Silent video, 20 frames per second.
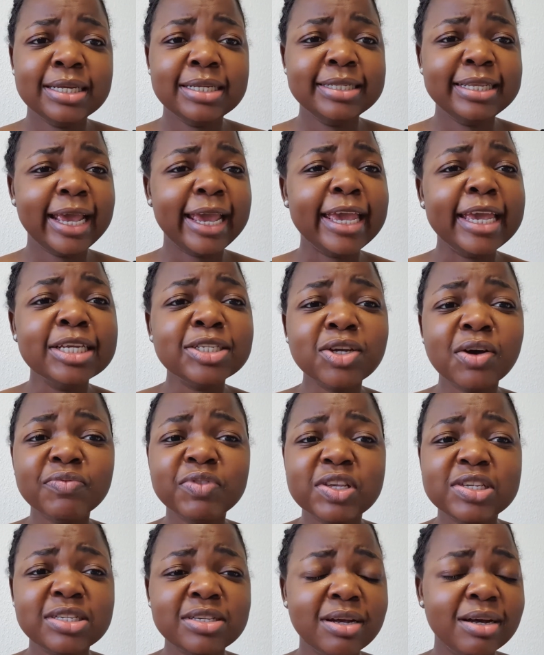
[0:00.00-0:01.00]
The heat of
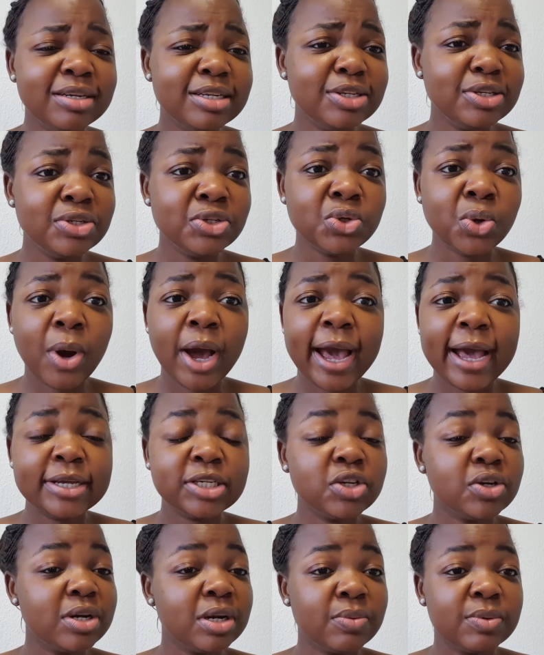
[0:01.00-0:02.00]
the sun is so
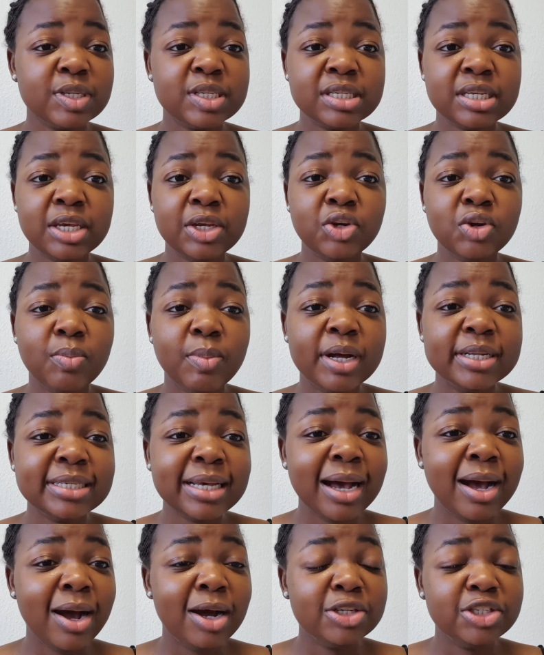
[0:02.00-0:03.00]
harsh on our skin. No matter
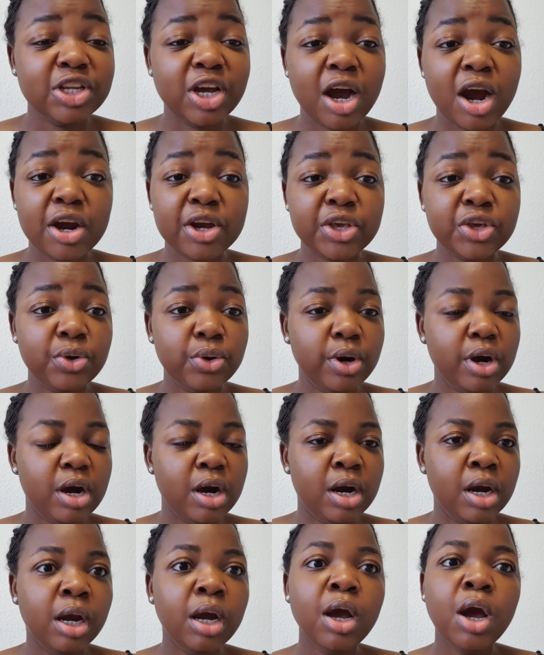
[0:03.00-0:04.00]
how dark you
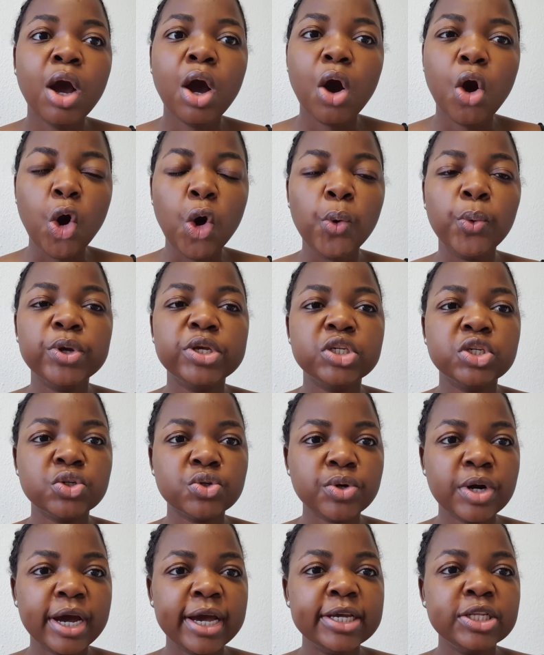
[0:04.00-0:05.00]
are, always
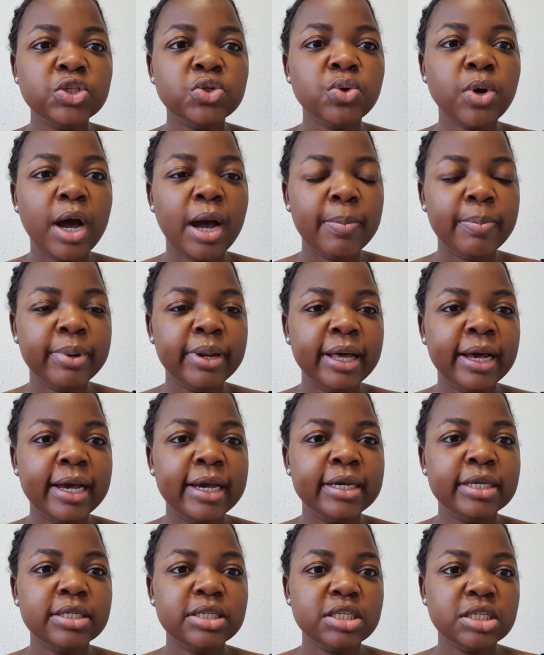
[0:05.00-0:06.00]
try to
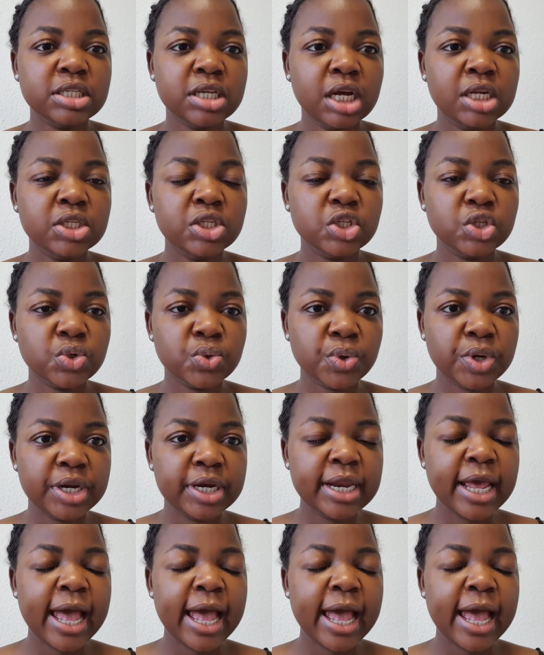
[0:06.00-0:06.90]
apply sunscreen.